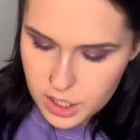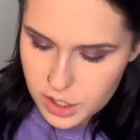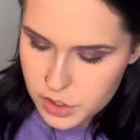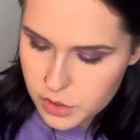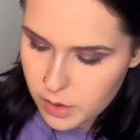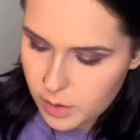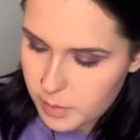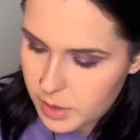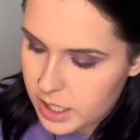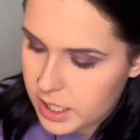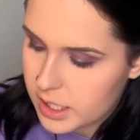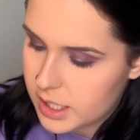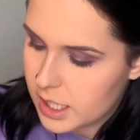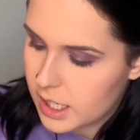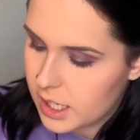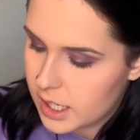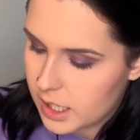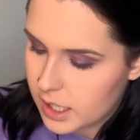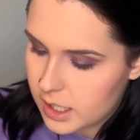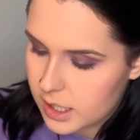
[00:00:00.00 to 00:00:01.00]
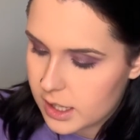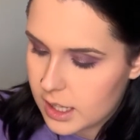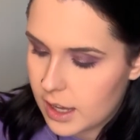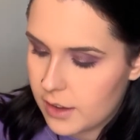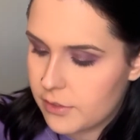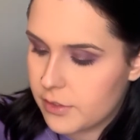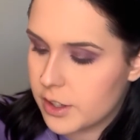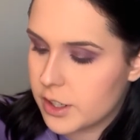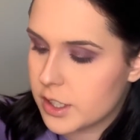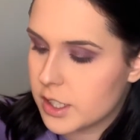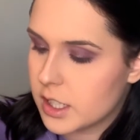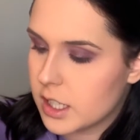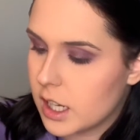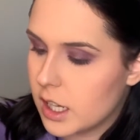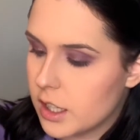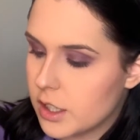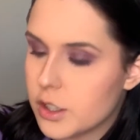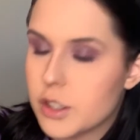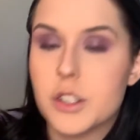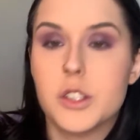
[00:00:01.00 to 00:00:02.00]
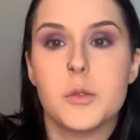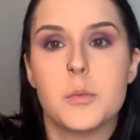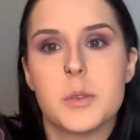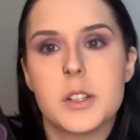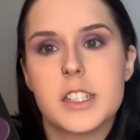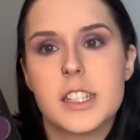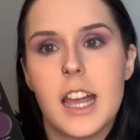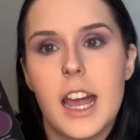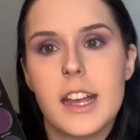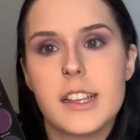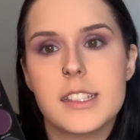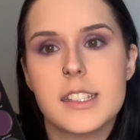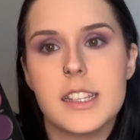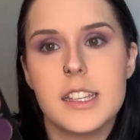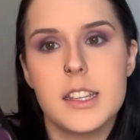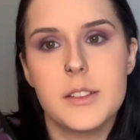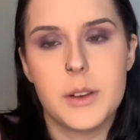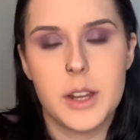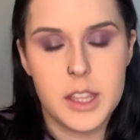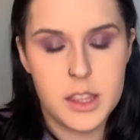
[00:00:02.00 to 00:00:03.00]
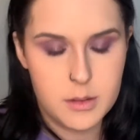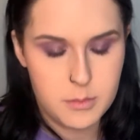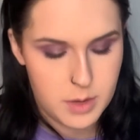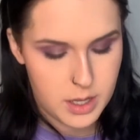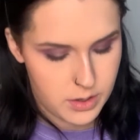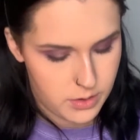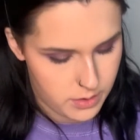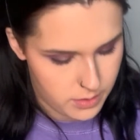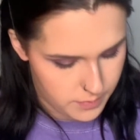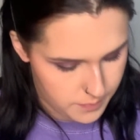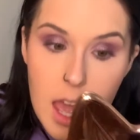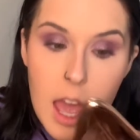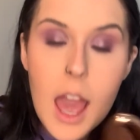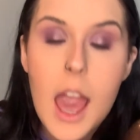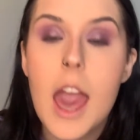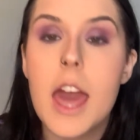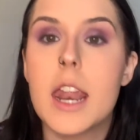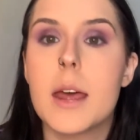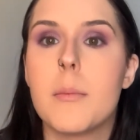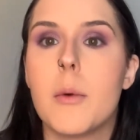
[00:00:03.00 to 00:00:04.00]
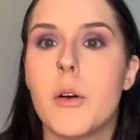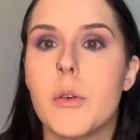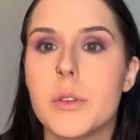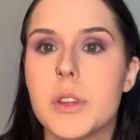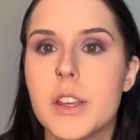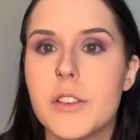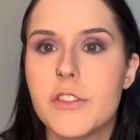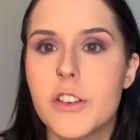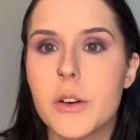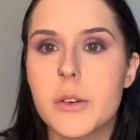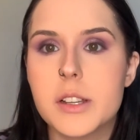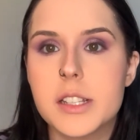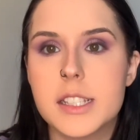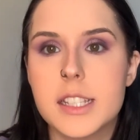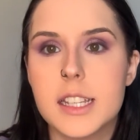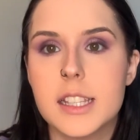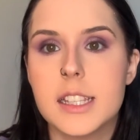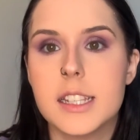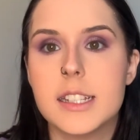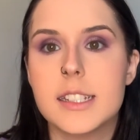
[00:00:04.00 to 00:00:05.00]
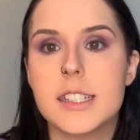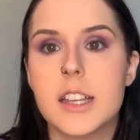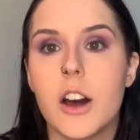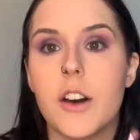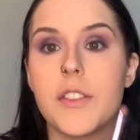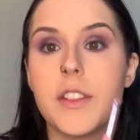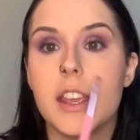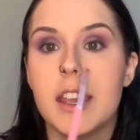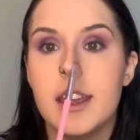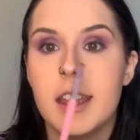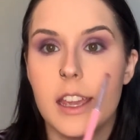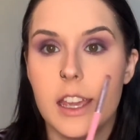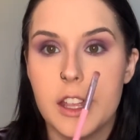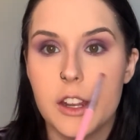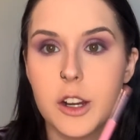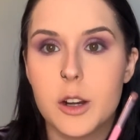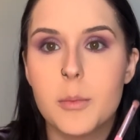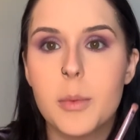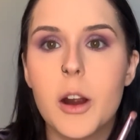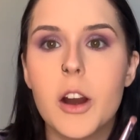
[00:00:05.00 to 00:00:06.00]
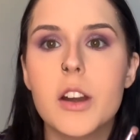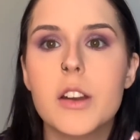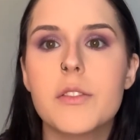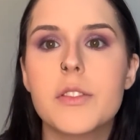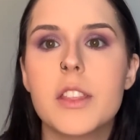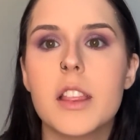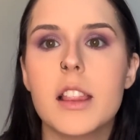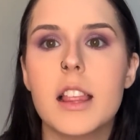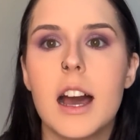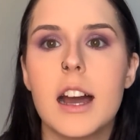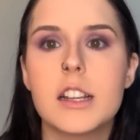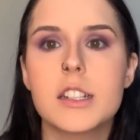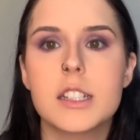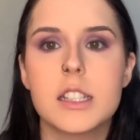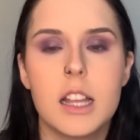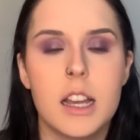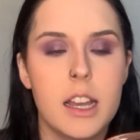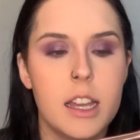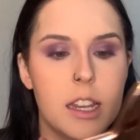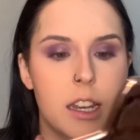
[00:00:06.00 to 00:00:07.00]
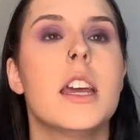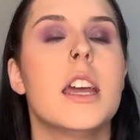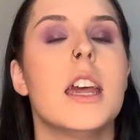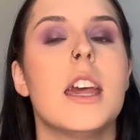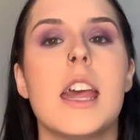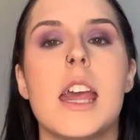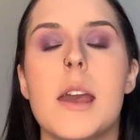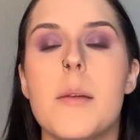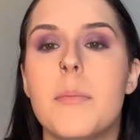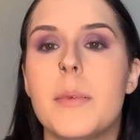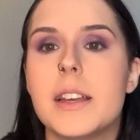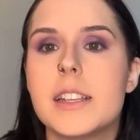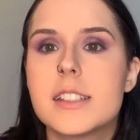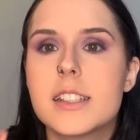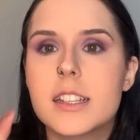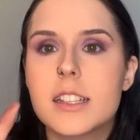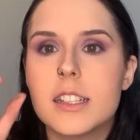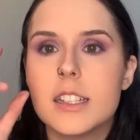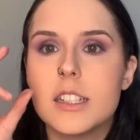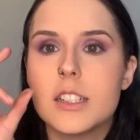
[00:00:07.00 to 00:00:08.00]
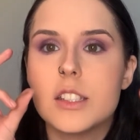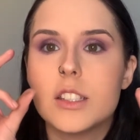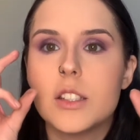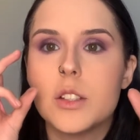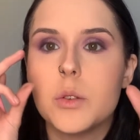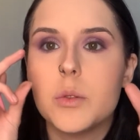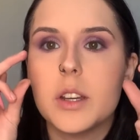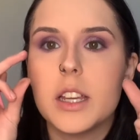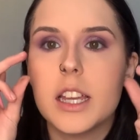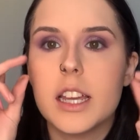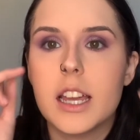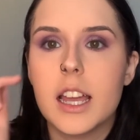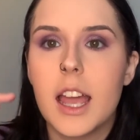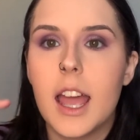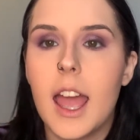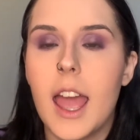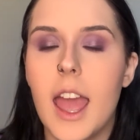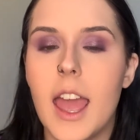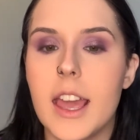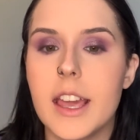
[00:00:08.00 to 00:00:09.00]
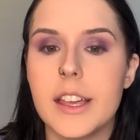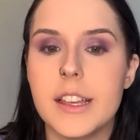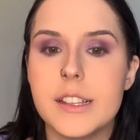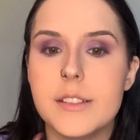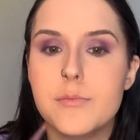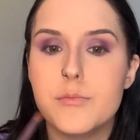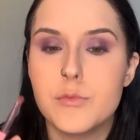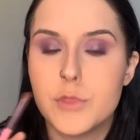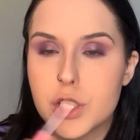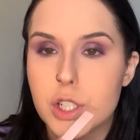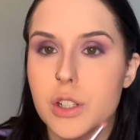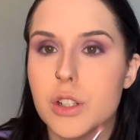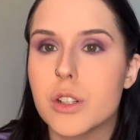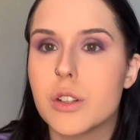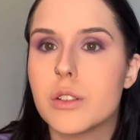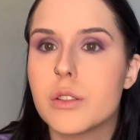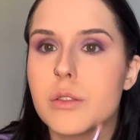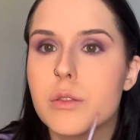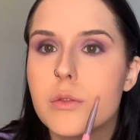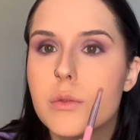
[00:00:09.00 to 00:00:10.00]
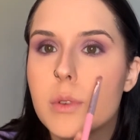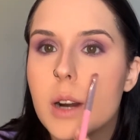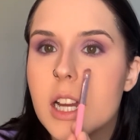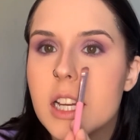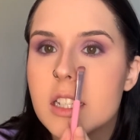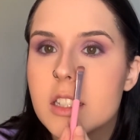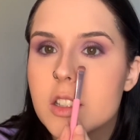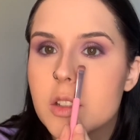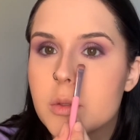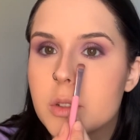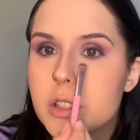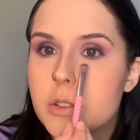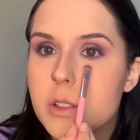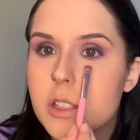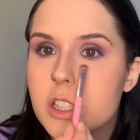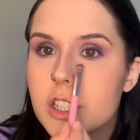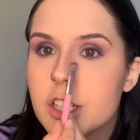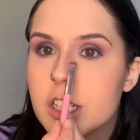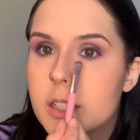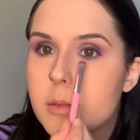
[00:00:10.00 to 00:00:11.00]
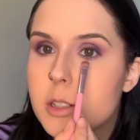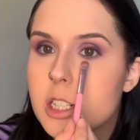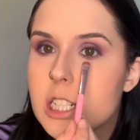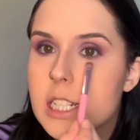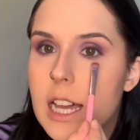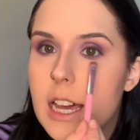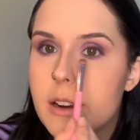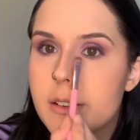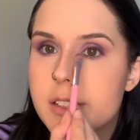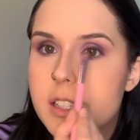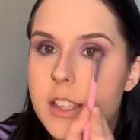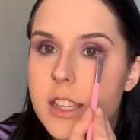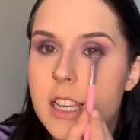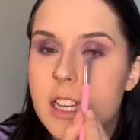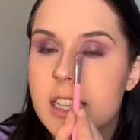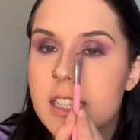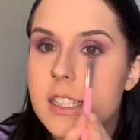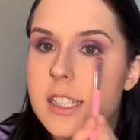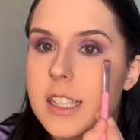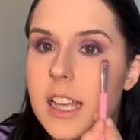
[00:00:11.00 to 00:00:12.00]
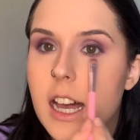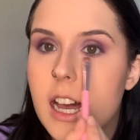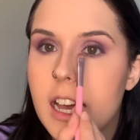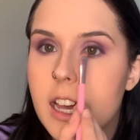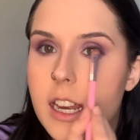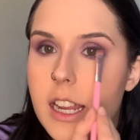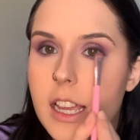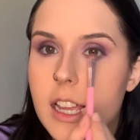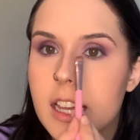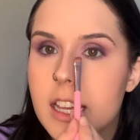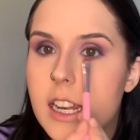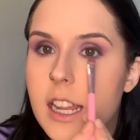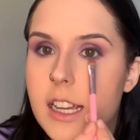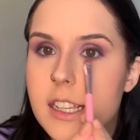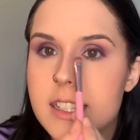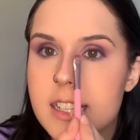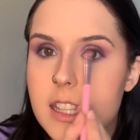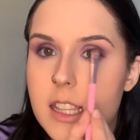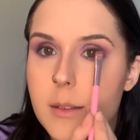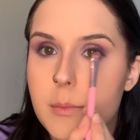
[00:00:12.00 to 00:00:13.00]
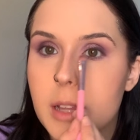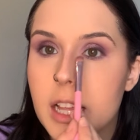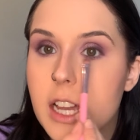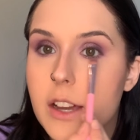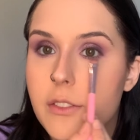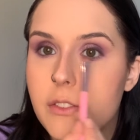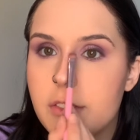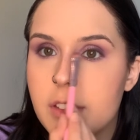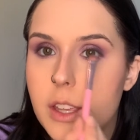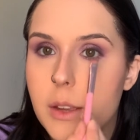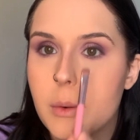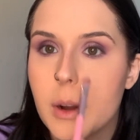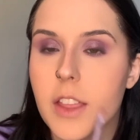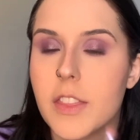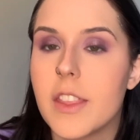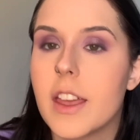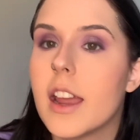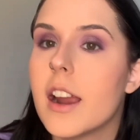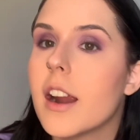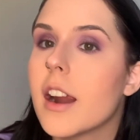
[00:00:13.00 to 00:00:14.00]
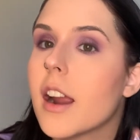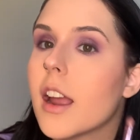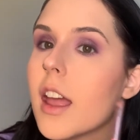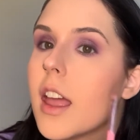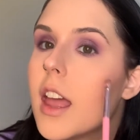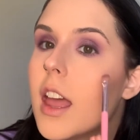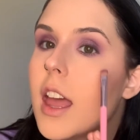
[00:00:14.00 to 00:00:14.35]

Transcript: So I'm gonna take that first color, Super Sassy, right in the middle. And I'm only focusing this on the inner part of the lash line. It basically is doing a circle, right? So we're doing the shimmery shadows on the inside and connecting them like a V right there.